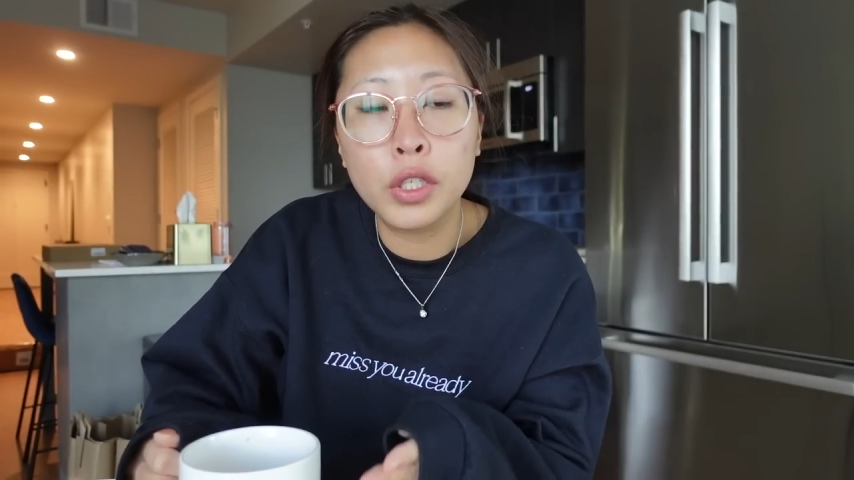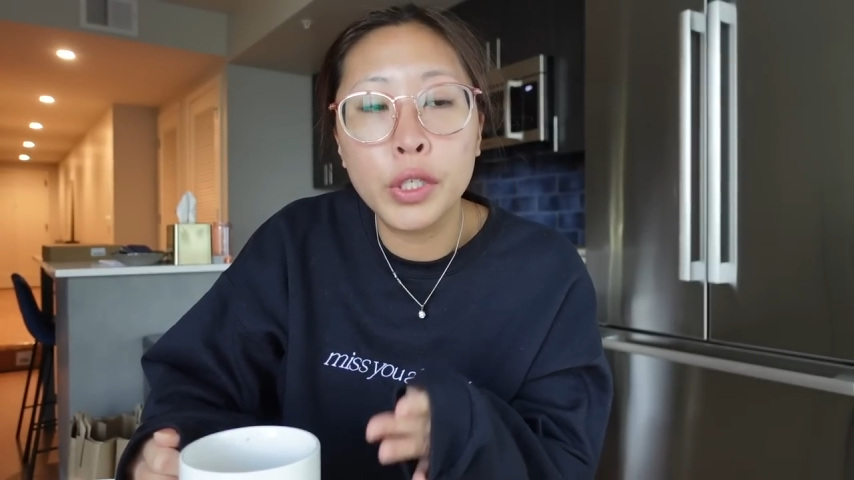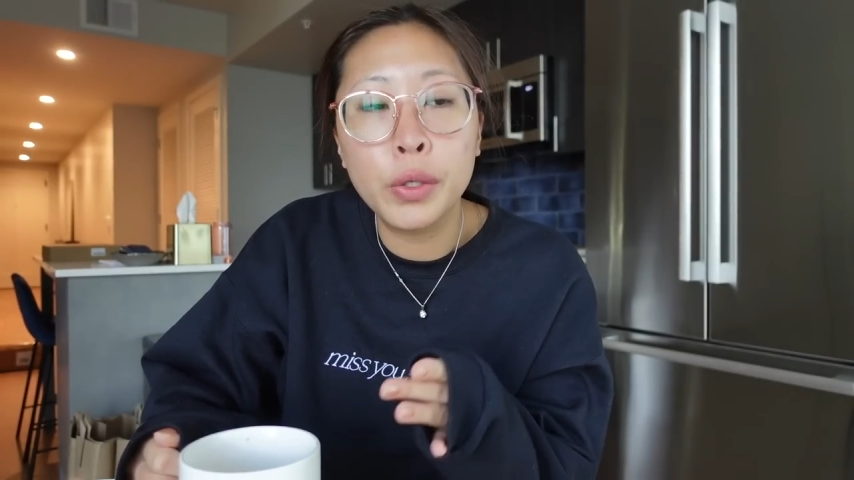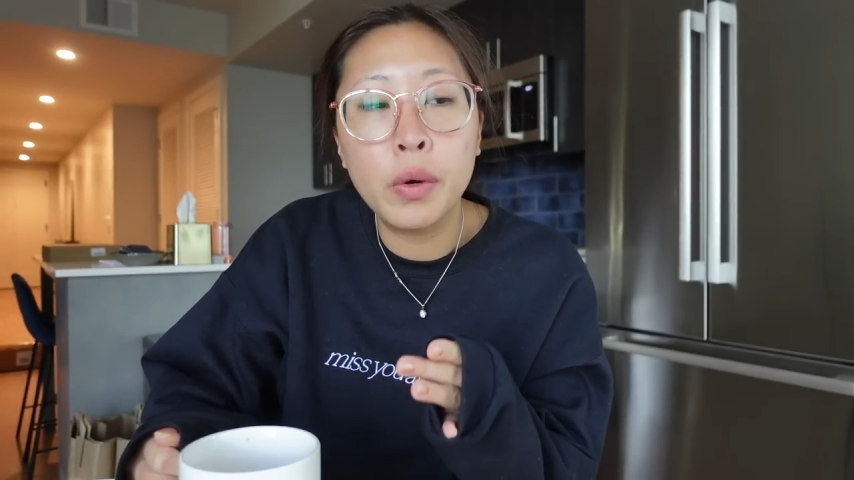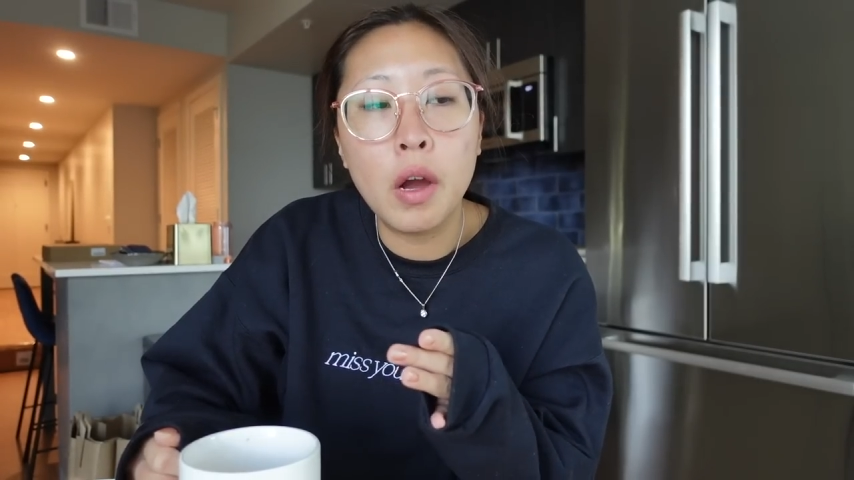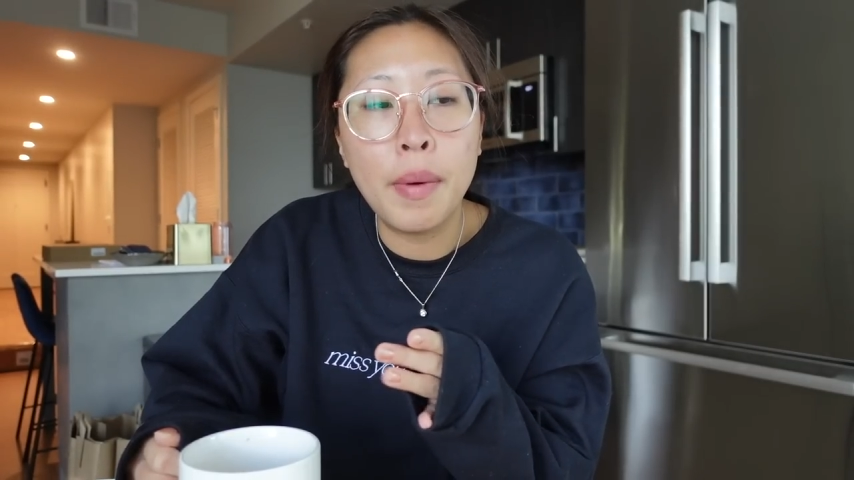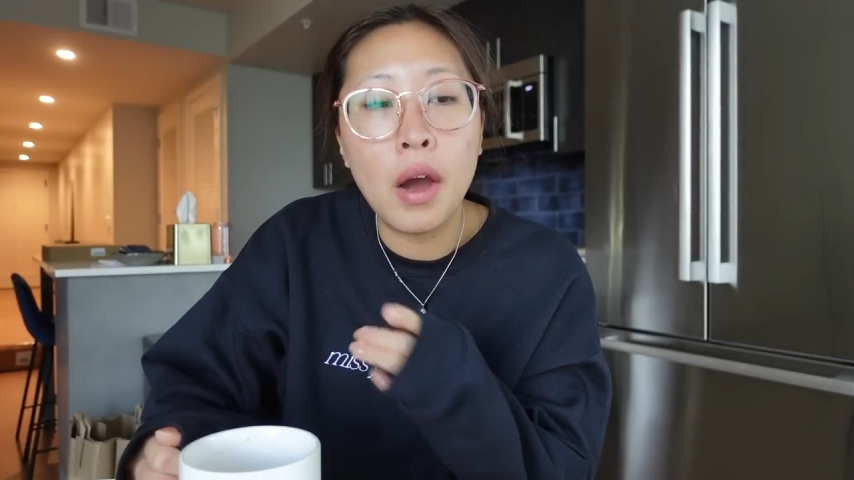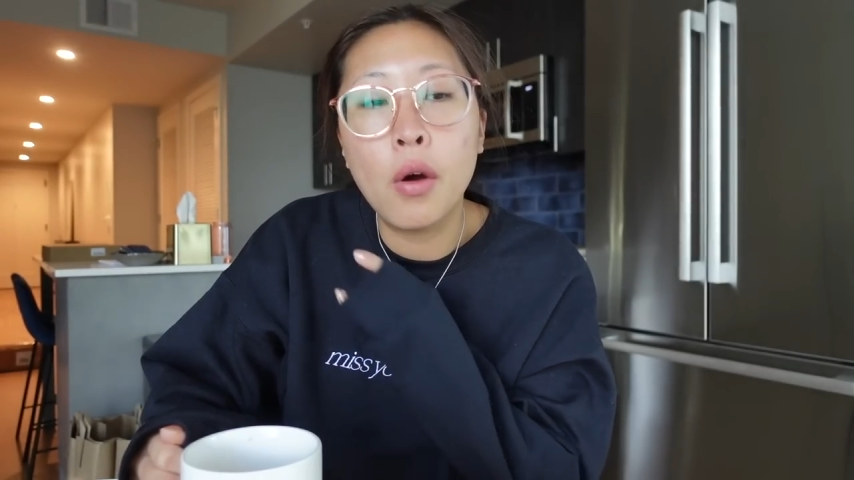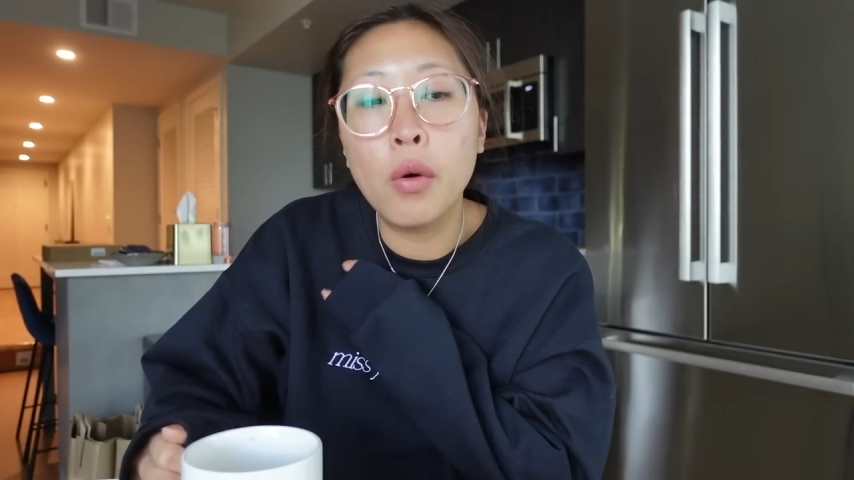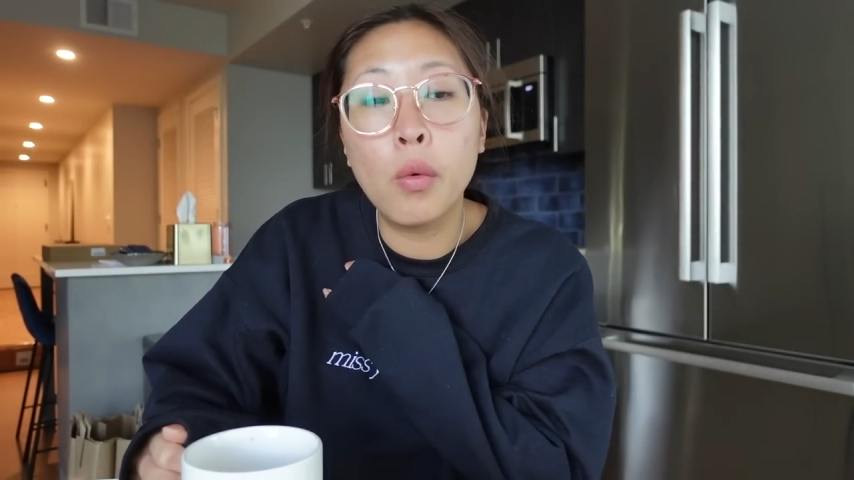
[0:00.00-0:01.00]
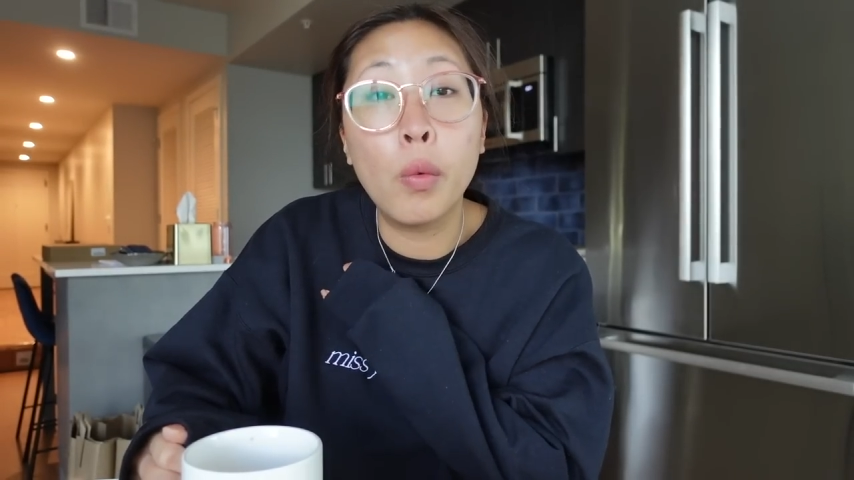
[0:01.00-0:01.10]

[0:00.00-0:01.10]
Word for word: to about